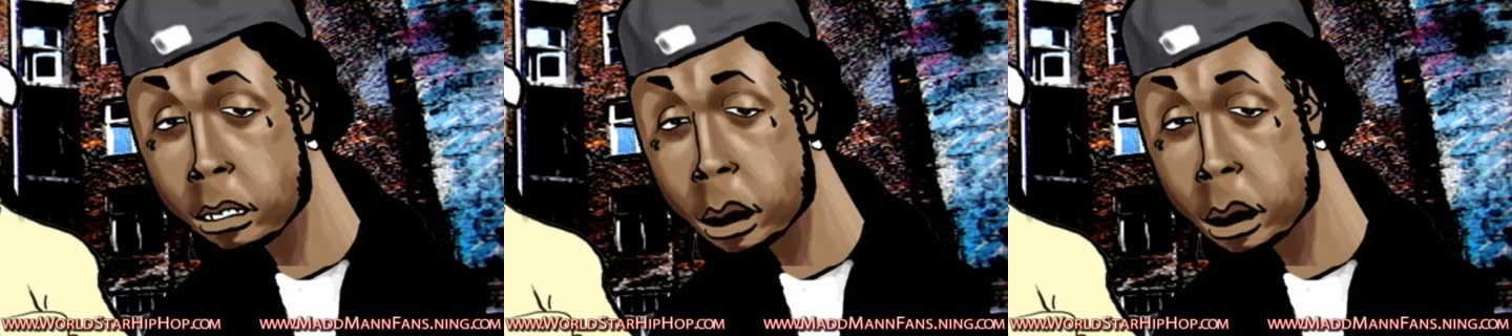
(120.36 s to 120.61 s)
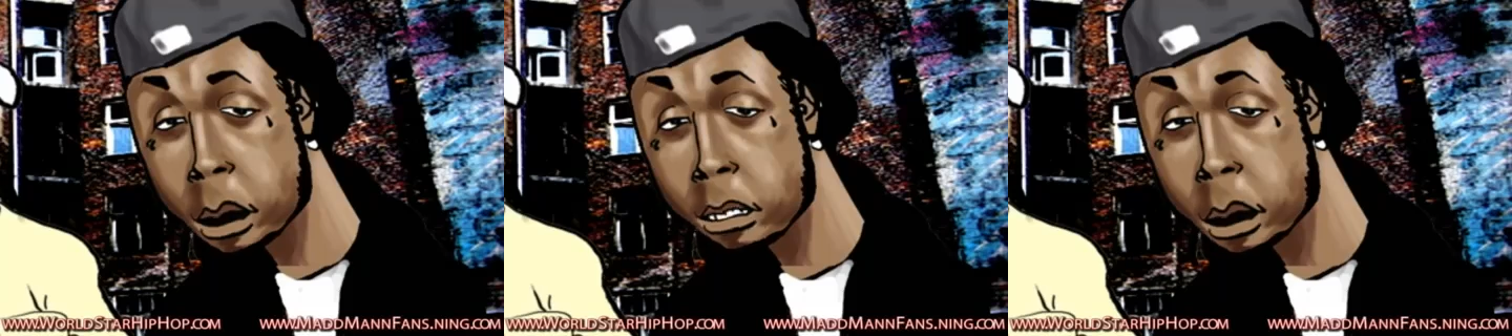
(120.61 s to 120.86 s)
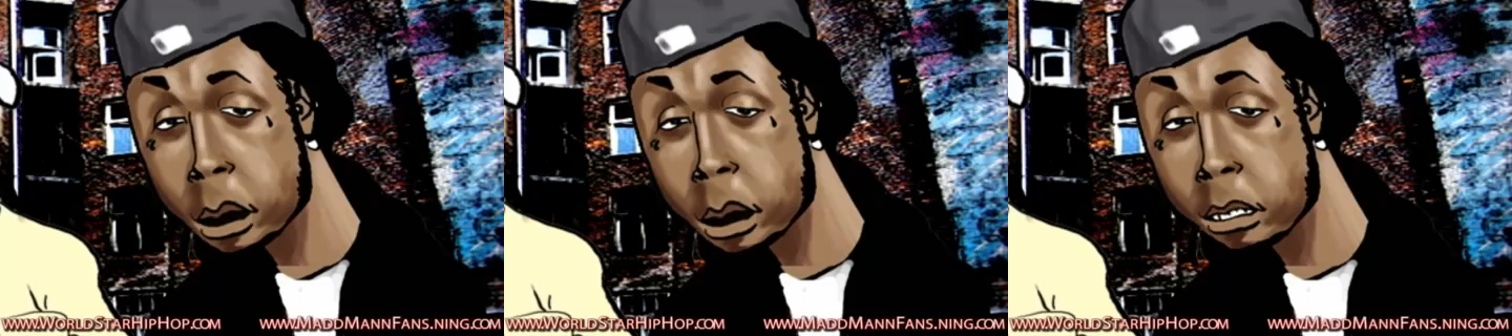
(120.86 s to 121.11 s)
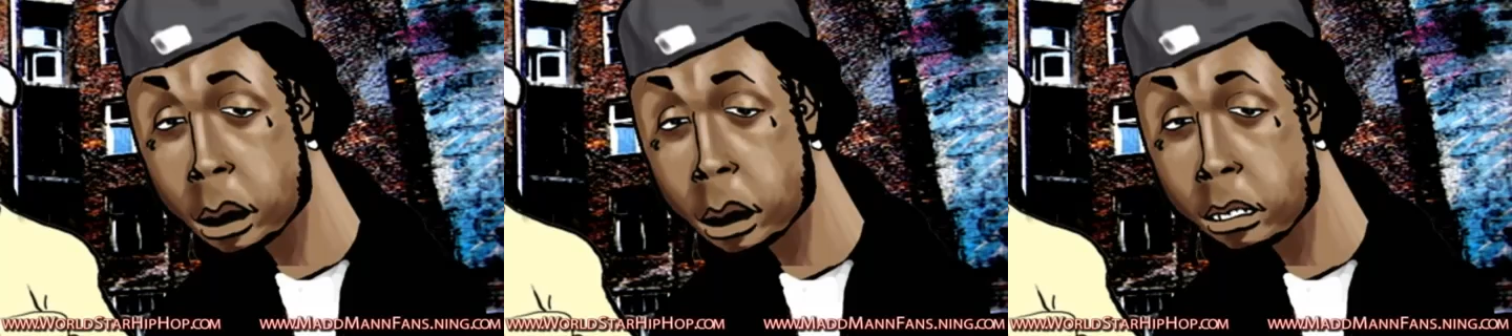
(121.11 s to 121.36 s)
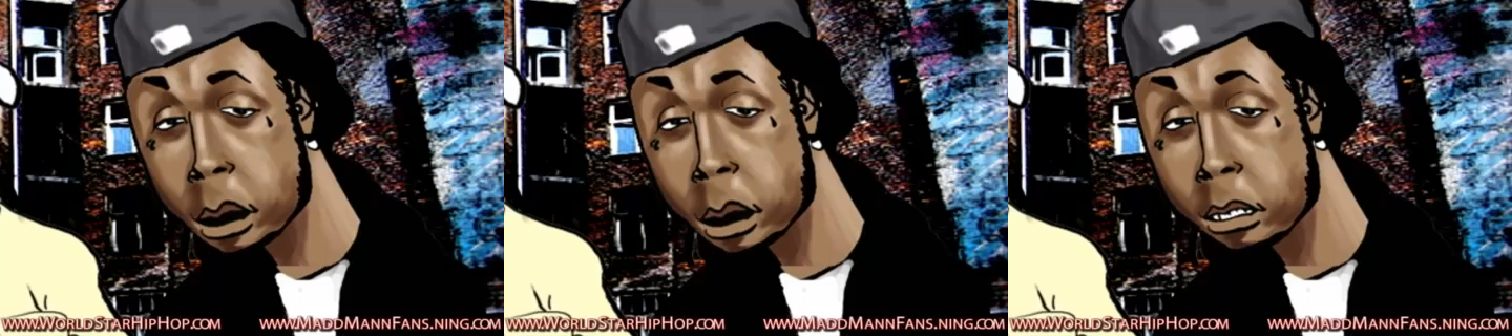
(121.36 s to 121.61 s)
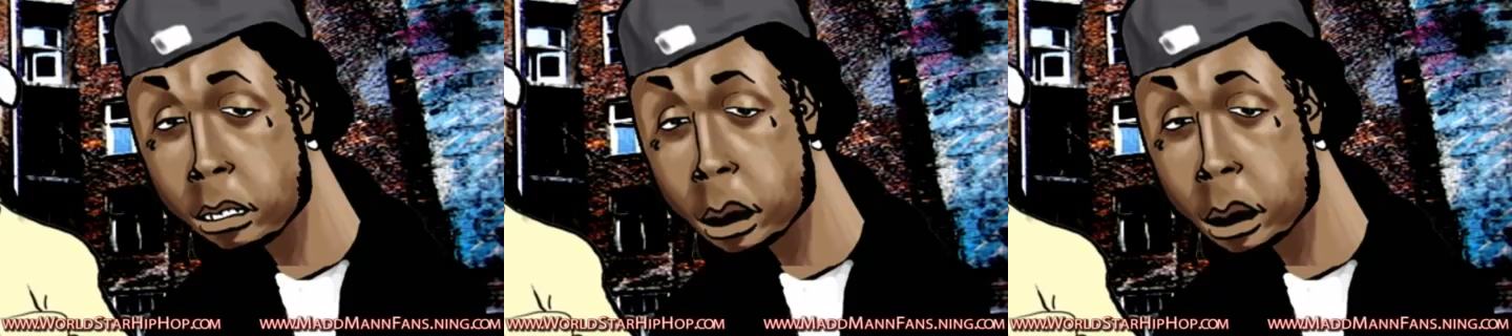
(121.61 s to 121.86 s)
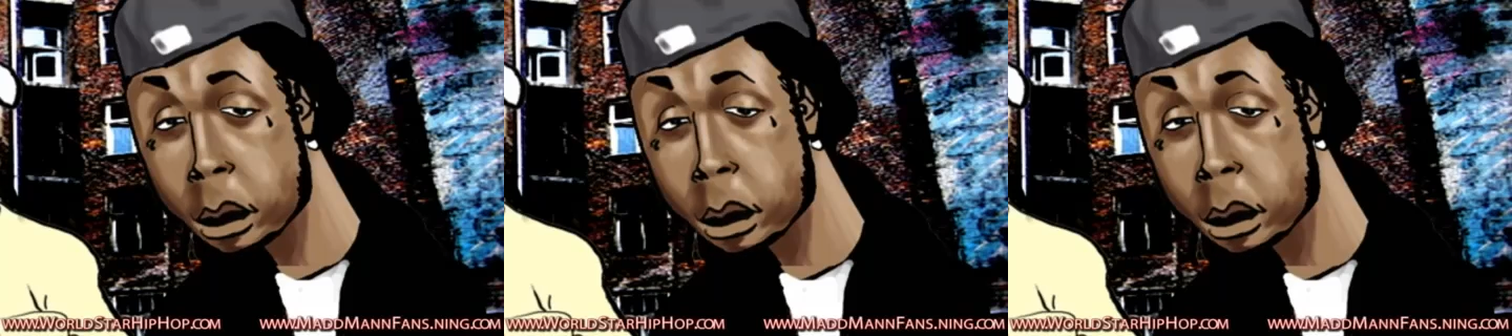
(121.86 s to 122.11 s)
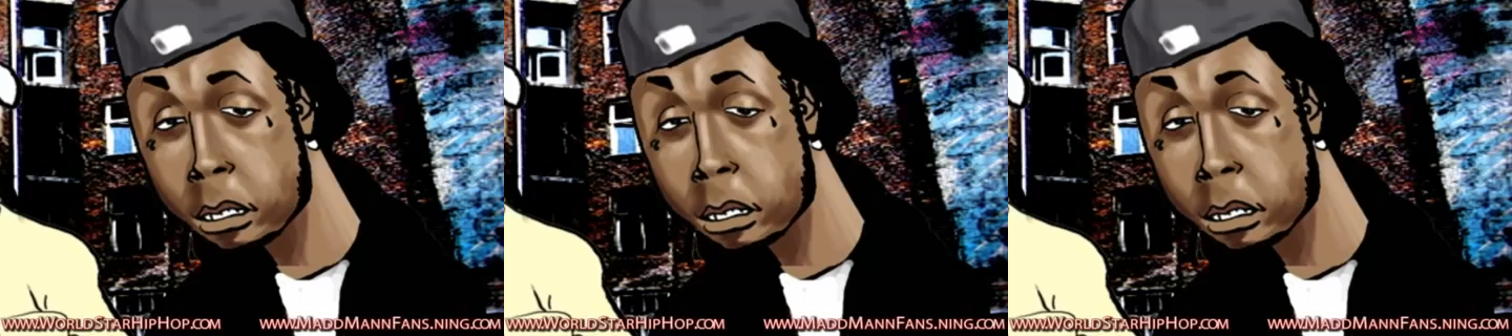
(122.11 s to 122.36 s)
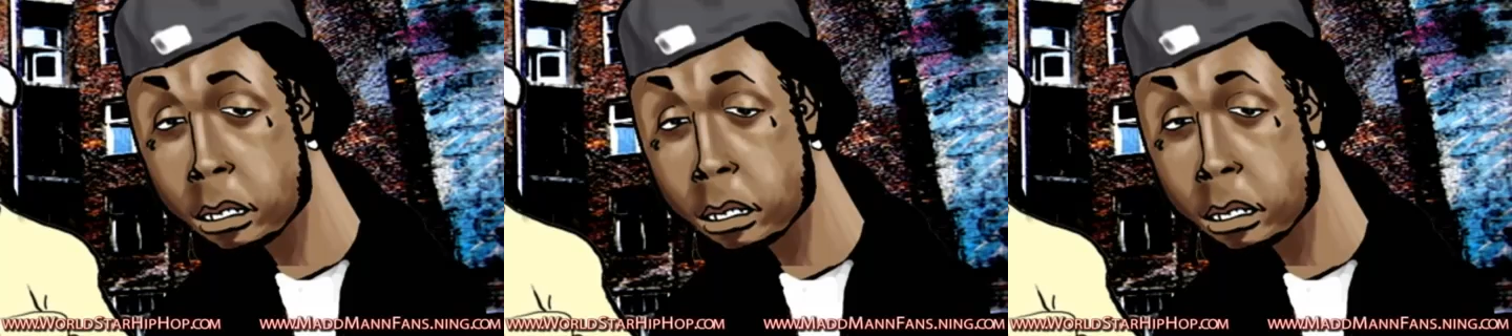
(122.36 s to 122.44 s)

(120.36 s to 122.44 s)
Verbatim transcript: Uh, are they rappers?